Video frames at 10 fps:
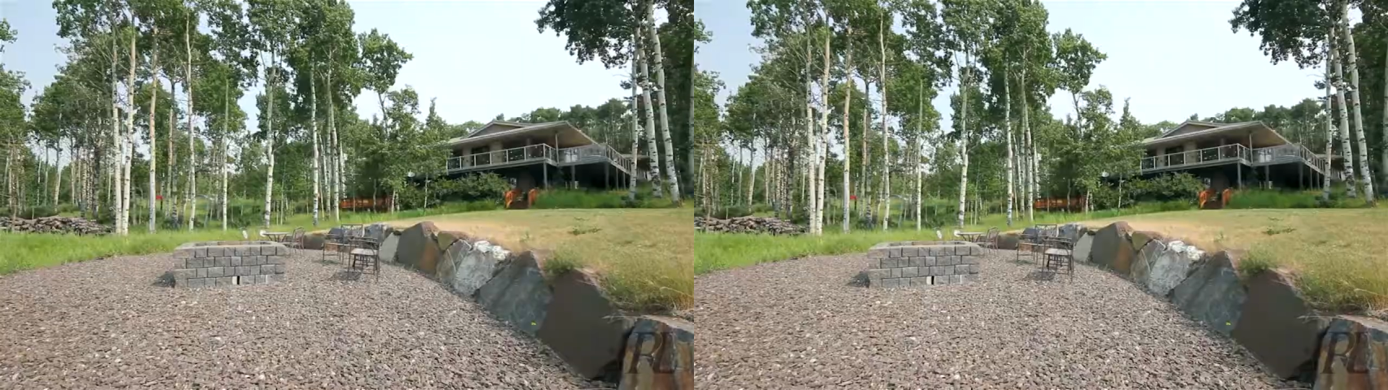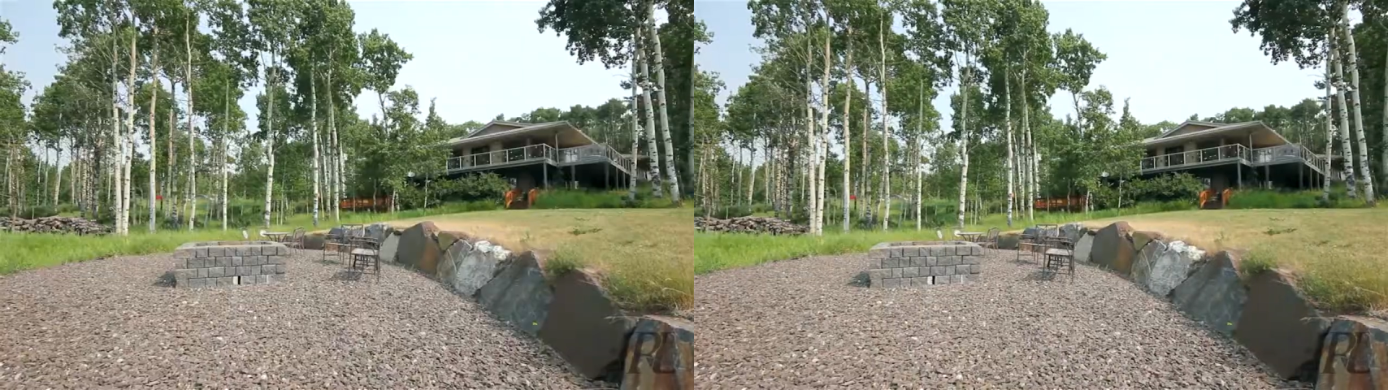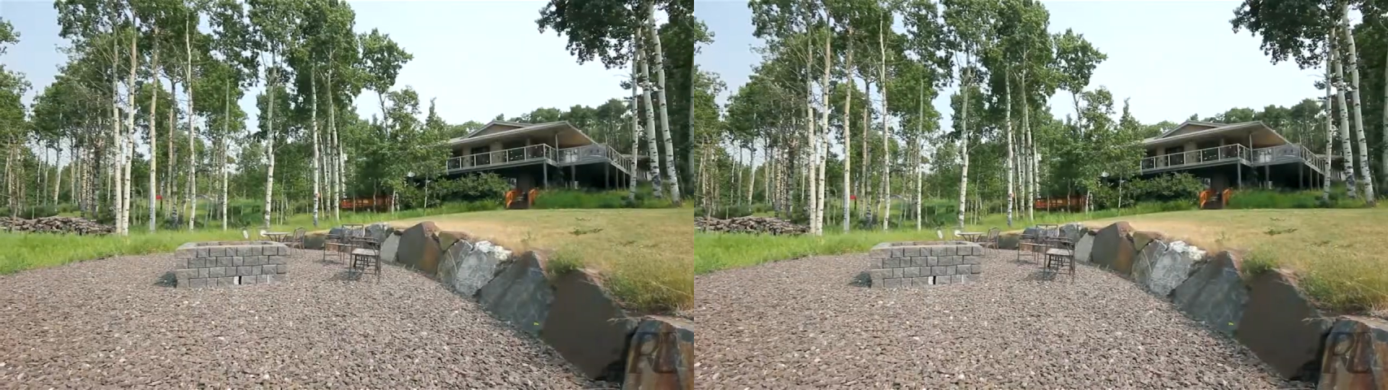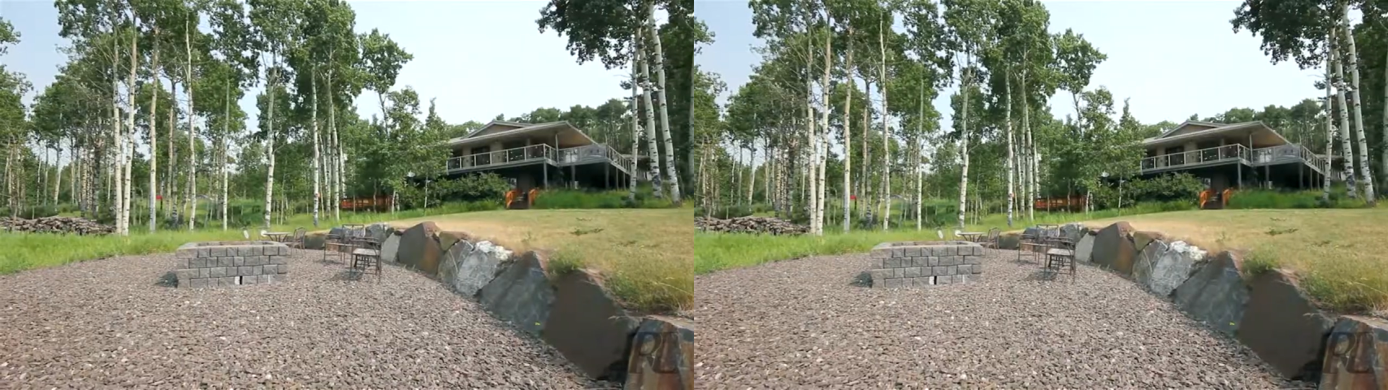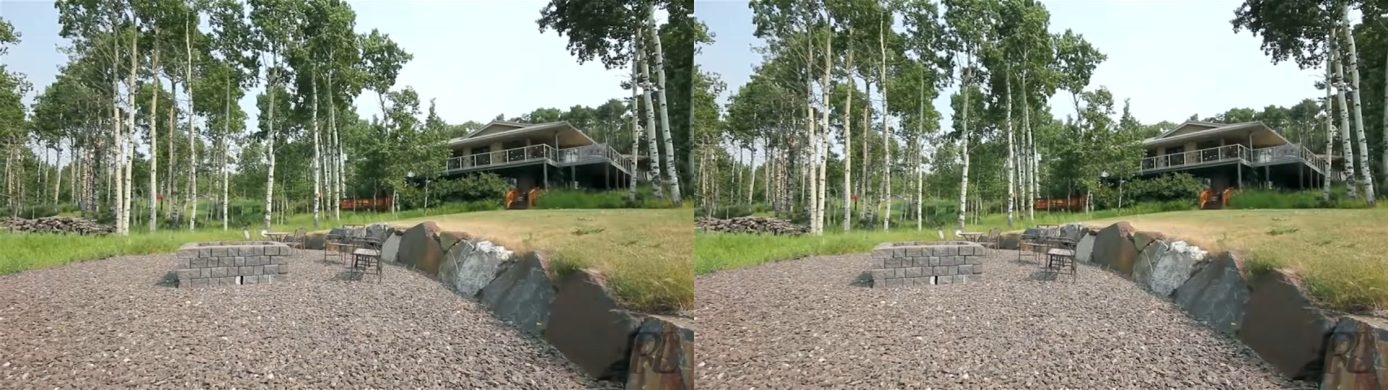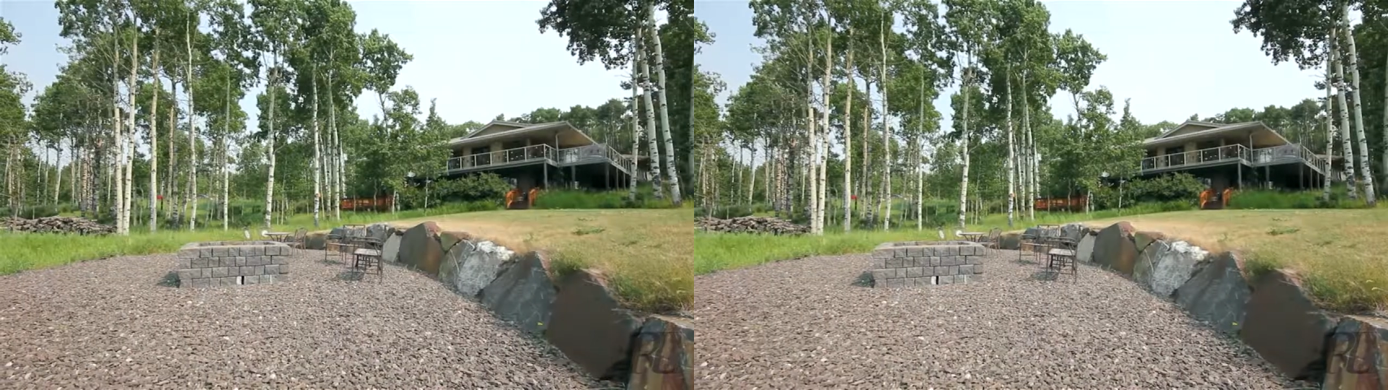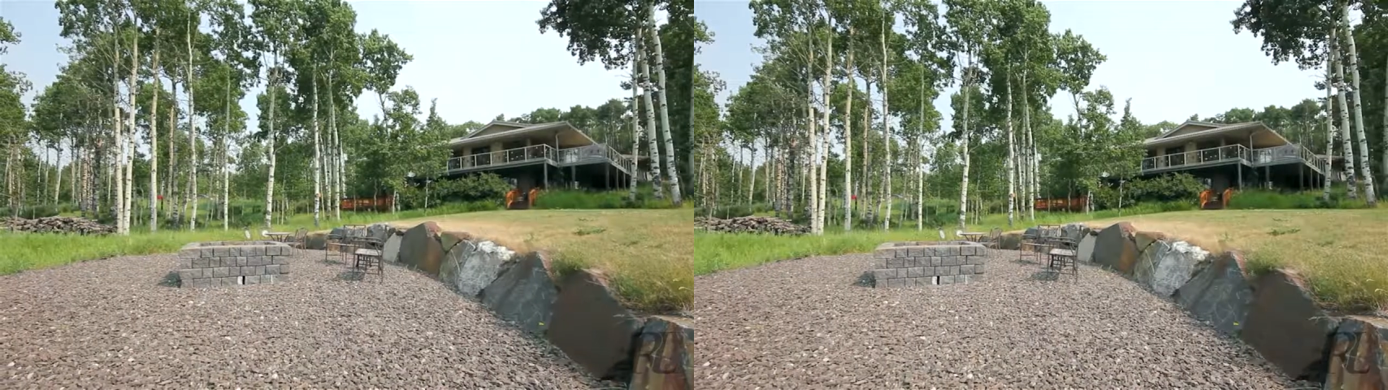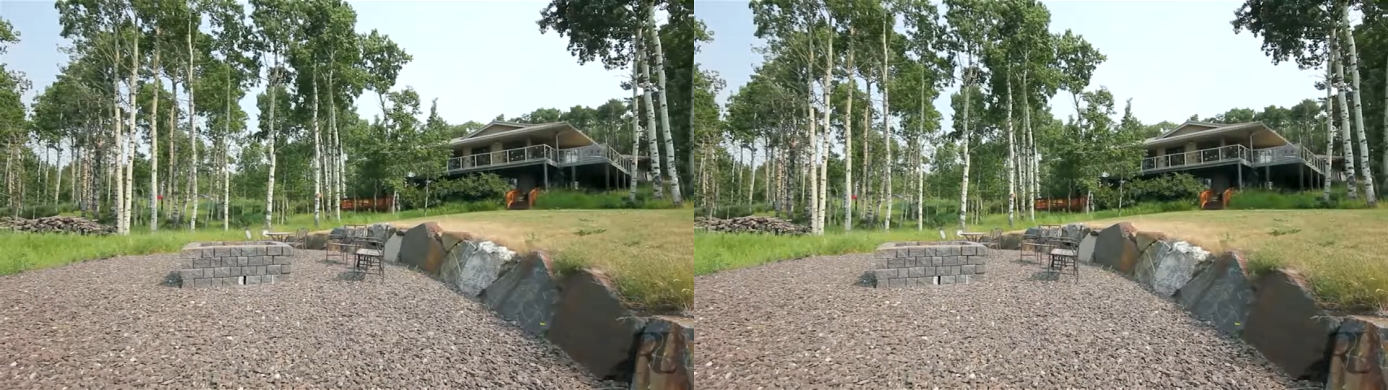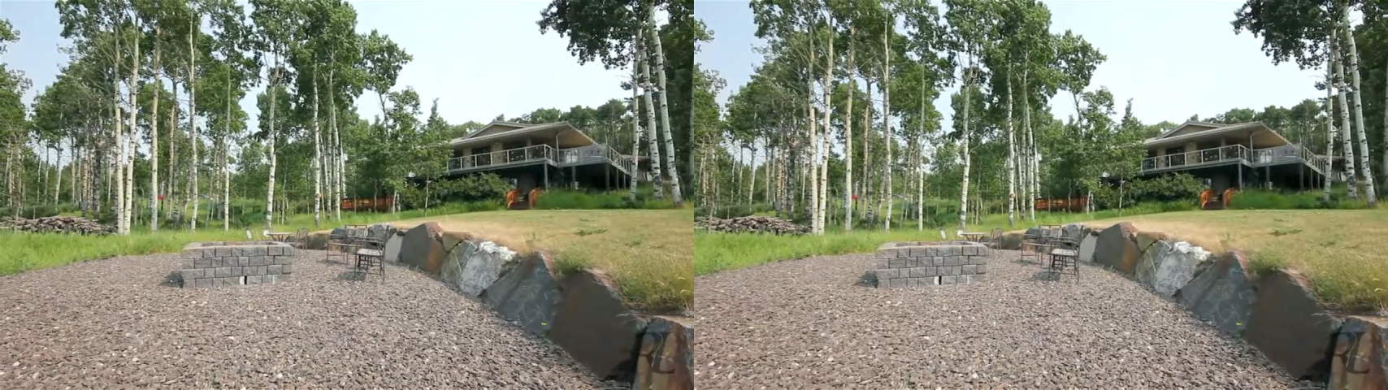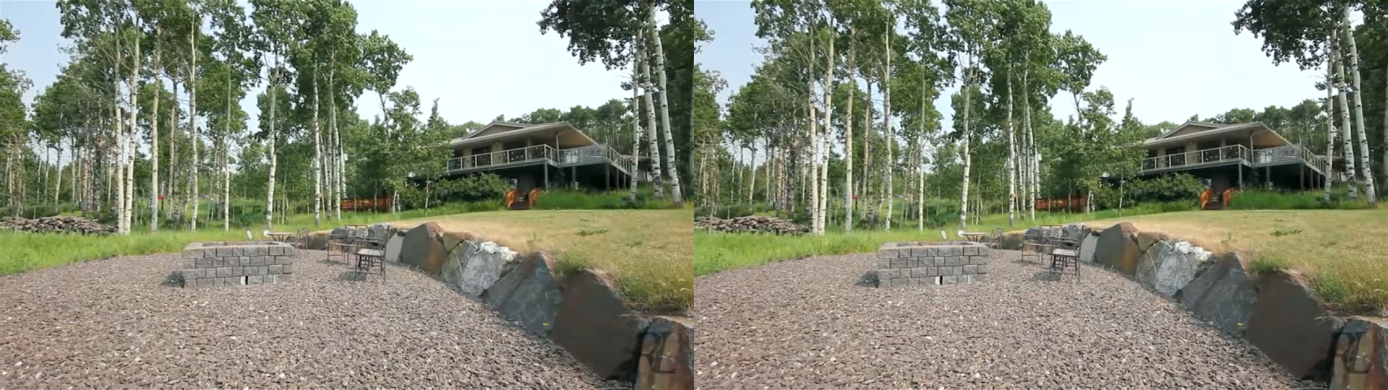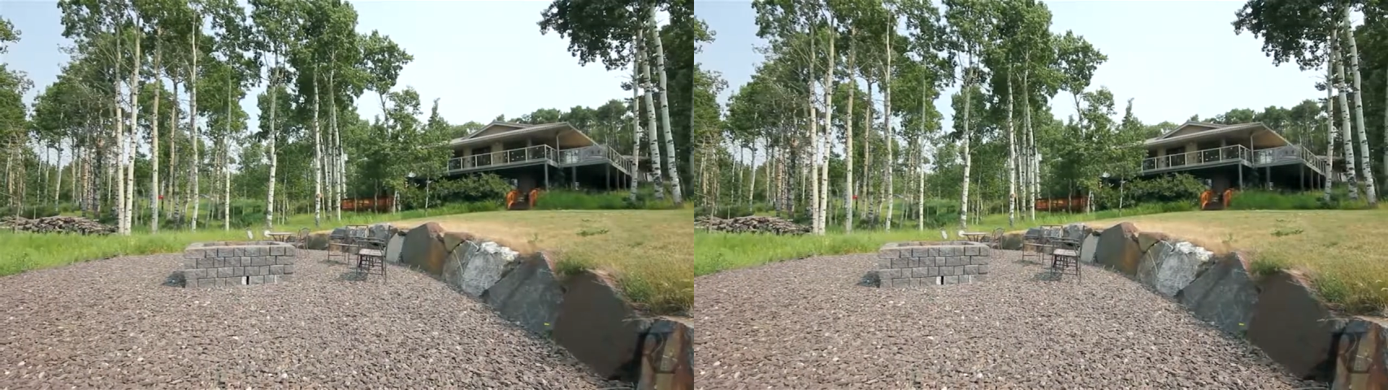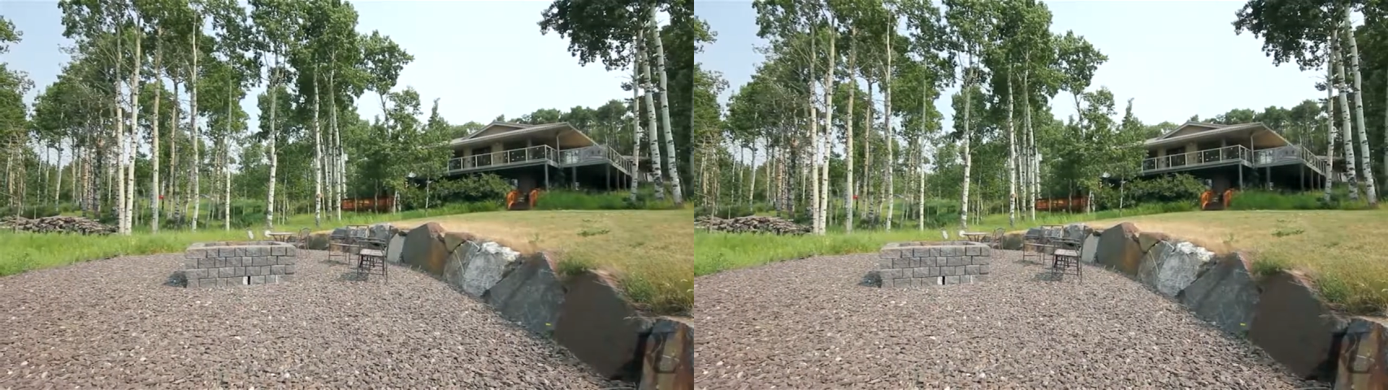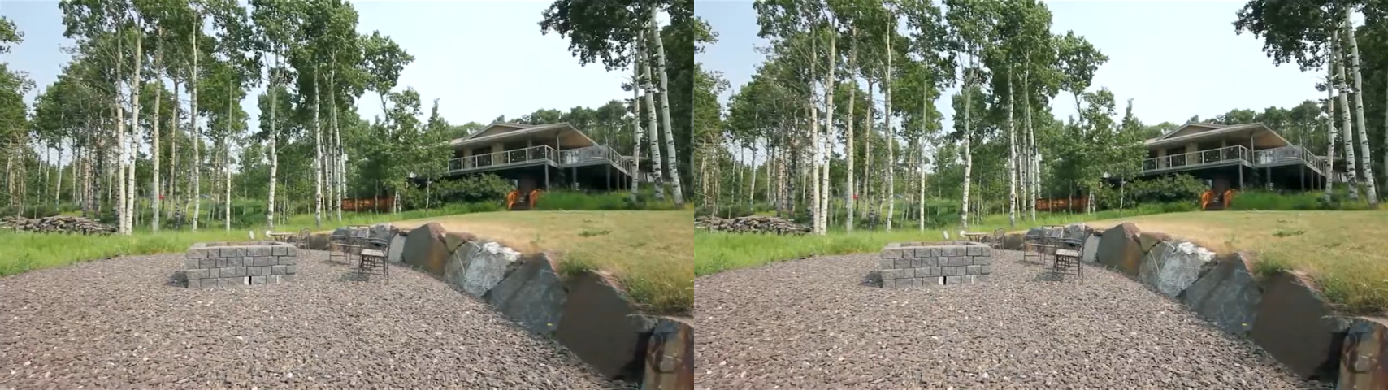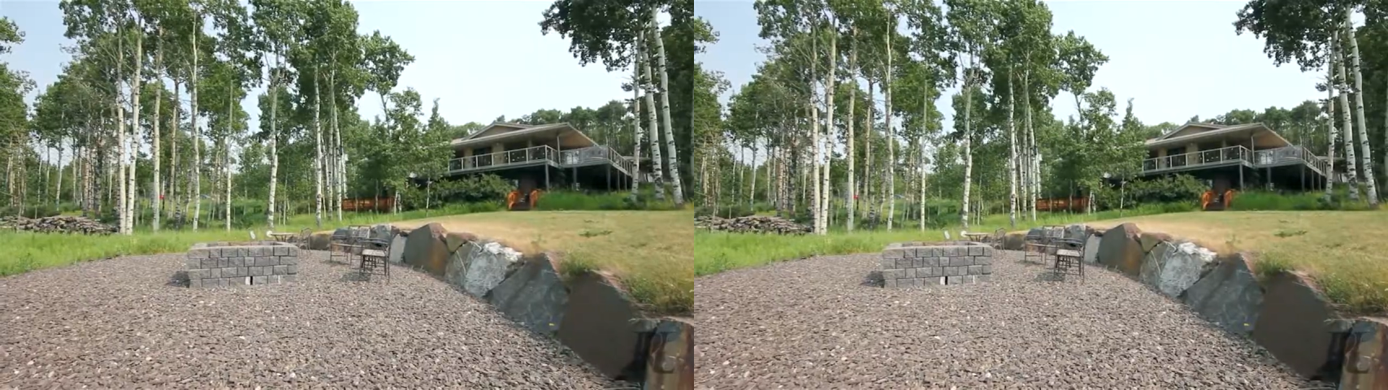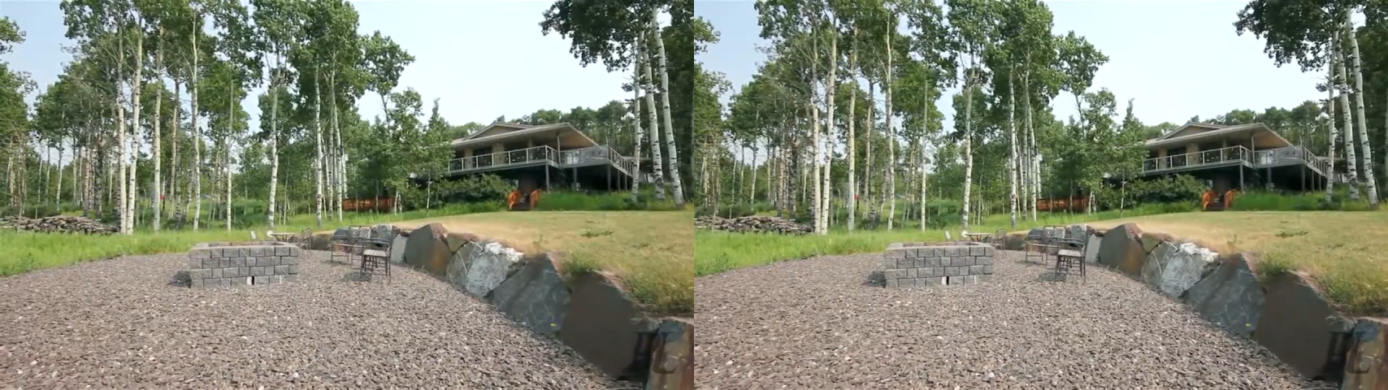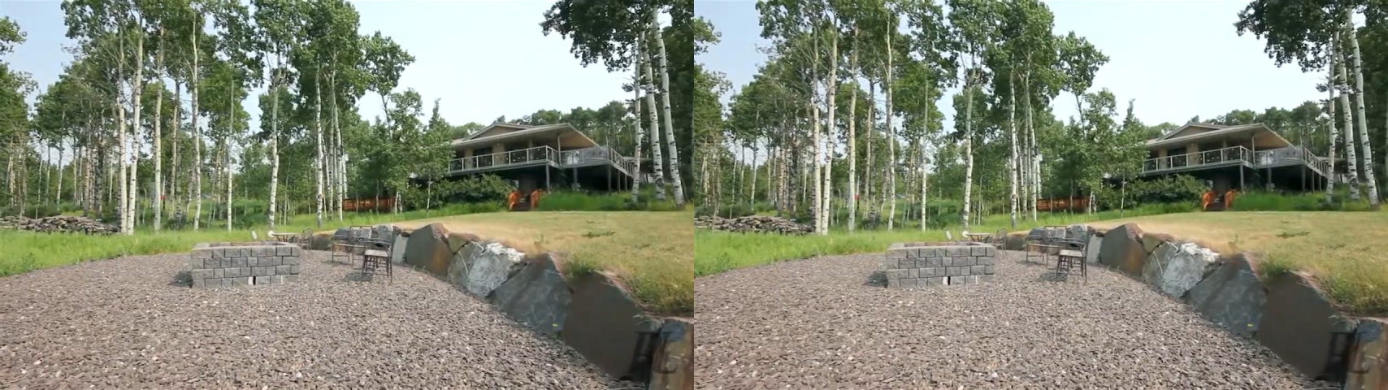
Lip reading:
No face is visible, so there are no lips to read.